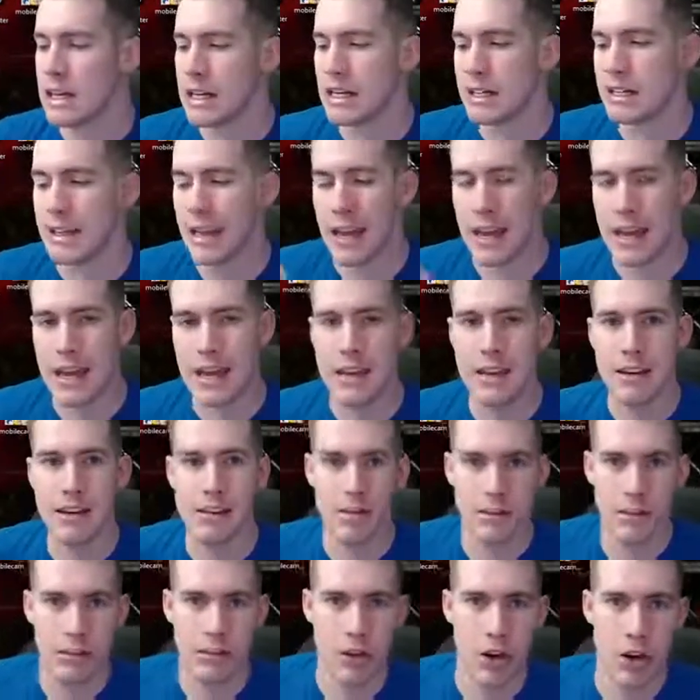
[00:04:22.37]
they
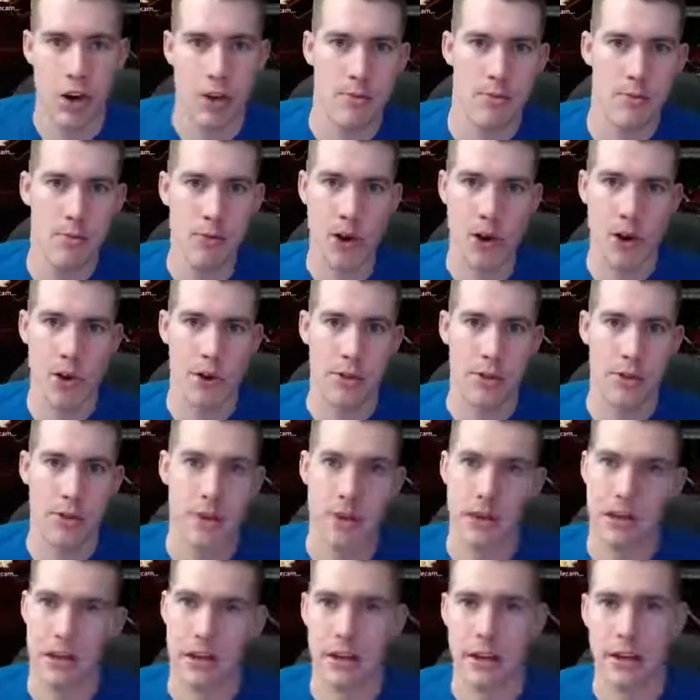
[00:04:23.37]
come with
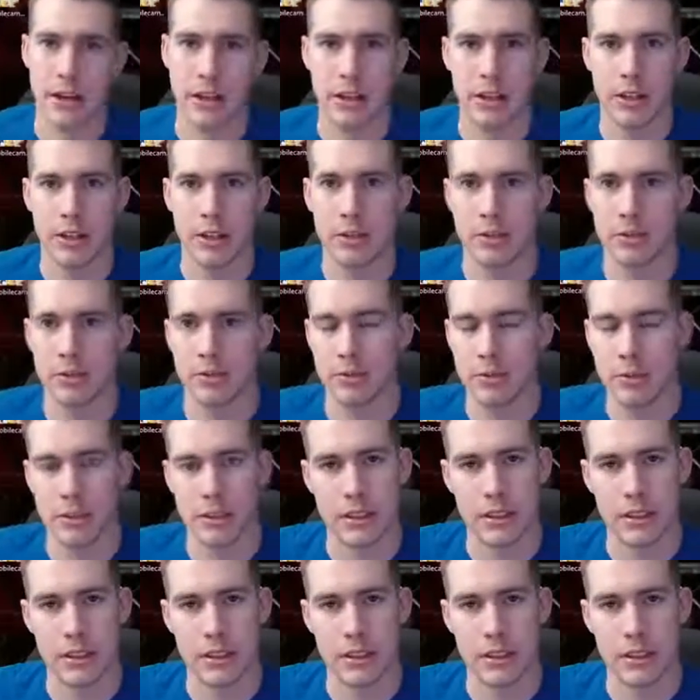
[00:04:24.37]
an audio